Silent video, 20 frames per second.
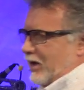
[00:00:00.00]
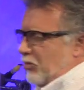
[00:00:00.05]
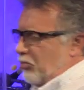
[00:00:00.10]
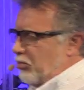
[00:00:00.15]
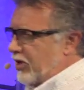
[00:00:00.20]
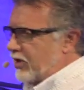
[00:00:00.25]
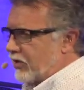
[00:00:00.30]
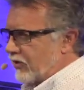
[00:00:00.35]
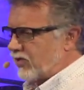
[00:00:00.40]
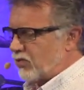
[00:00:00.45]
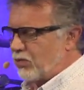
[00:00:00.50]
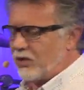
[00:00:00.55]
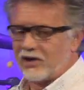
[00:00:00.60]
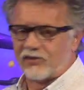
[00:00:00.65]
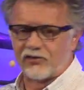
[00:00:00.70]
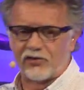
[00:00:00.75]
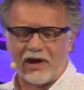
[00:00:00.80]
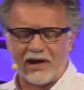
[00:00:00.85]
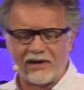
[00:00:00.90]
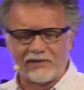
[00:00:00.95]
Because we are
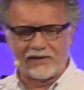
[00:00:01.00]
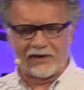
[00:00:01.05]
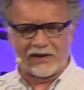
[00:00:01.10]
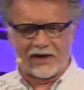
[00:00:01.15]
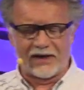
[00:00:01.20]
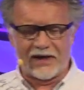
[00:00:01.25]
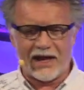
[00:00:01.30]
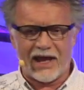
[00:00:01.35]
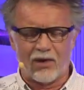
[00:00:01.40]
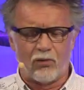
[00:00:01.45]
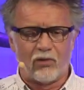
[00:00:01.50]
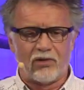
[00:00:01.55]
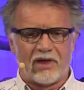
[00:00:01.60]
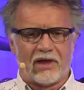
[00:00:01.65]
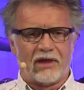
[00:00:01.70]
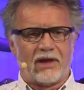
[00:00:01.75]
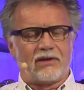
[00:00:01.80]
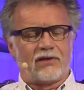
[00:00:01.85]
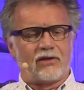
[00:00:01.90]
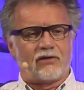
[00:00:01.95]
trying to connect
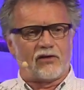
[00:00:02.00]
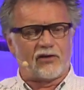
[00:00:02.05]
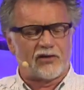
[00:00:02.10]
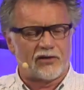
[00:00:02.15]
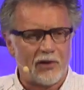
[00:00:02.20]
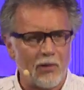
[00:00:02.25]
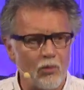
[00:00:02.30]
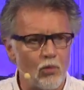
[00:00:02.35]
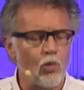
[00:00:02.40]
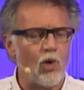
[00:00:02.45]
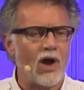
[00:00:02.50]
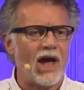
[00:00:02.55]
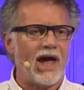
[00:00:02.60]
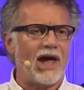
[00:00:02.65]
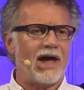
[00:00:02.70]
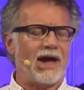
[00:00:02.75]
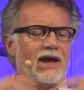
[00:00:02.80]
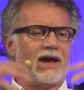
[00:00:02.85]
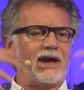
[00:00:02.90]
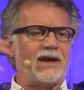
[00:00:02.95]
within it that
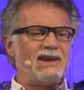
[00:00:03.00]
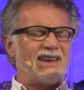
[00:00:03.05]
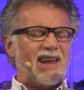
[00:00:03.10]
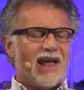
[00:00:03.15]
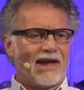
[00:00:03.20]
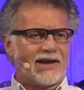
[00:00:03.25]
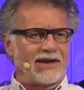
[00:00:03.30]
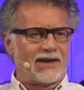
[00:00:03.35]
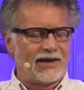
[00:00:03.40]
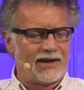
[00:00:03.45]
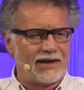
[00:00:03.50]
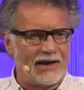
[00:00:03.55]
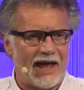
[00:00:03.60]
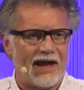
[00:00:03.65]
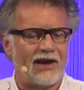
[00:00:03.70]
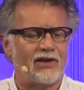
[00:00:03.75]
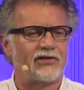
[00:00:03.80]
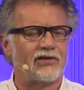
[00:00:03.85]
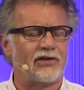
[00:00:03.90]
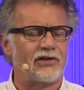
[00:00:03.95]
somewhere in that
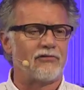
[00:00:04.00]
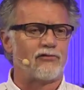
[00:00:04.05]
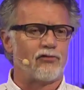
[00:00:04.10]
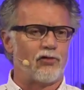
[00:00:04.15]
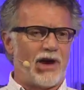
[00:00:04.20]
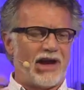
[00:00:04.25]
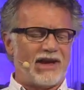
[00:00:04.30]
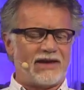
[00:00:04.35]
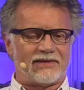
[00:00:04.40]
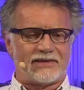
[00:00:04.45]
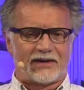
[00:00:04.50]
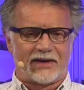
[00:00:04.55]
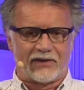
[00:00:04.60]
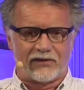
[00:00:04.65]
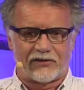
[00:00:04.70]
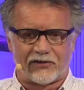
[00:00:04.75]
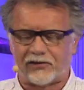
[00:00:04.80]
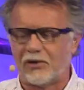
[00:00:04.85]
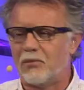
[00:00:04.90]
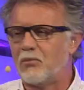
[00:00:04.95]
collection of writings,
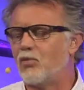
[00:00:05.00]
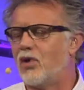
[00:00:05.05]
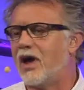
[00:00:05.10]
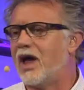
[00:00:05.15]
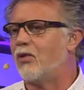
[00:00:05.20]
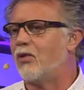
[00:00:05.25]
somewhere